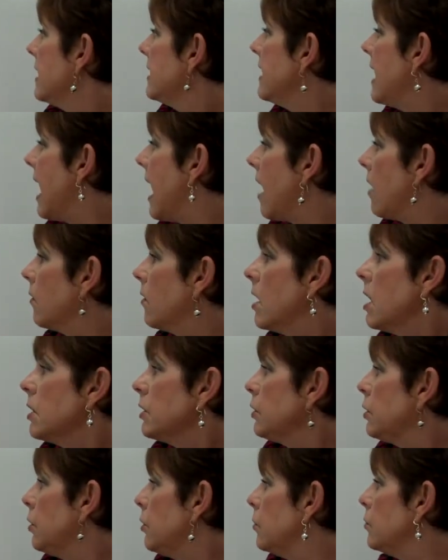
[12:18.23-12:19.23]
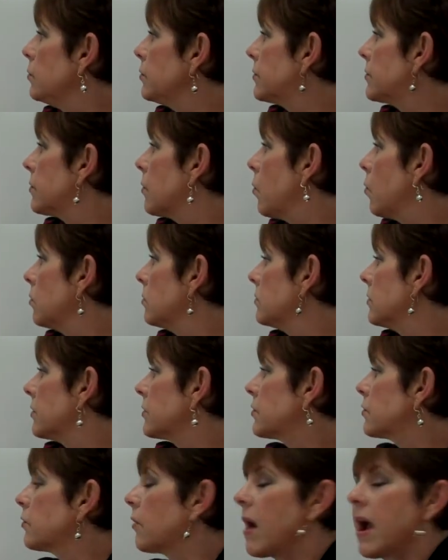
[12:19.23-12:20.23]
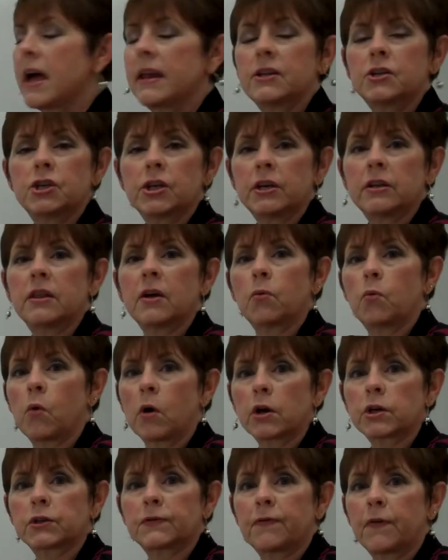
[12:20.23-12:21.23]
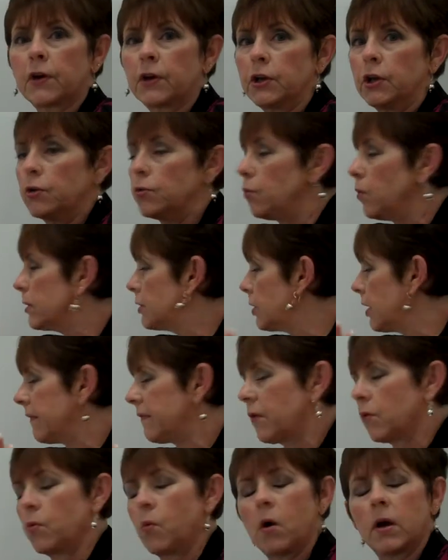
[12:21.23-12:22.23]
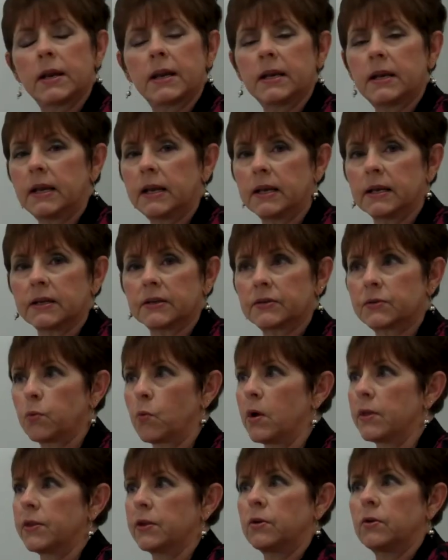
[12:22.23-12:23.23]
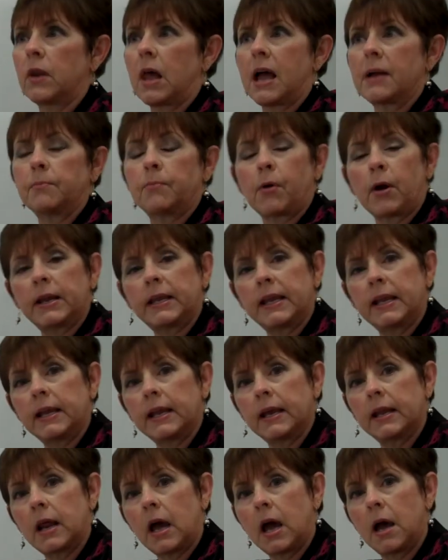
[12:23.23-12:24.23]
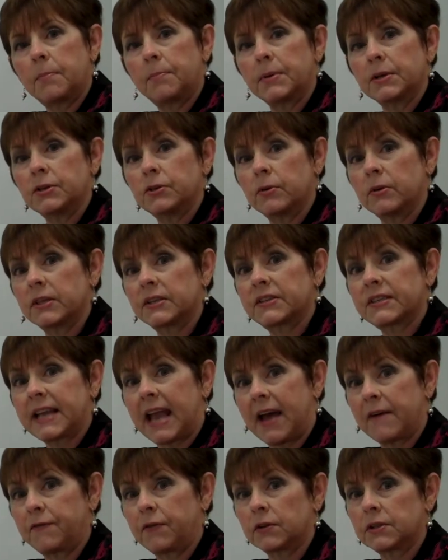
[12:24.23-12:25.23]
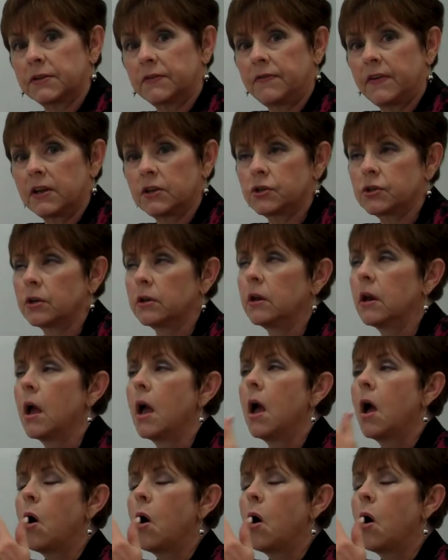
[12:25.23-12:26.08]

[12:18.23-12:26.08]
Now, use the strategy that works for you, whichever one it is, whether you like breaking it up and doing the scaffold division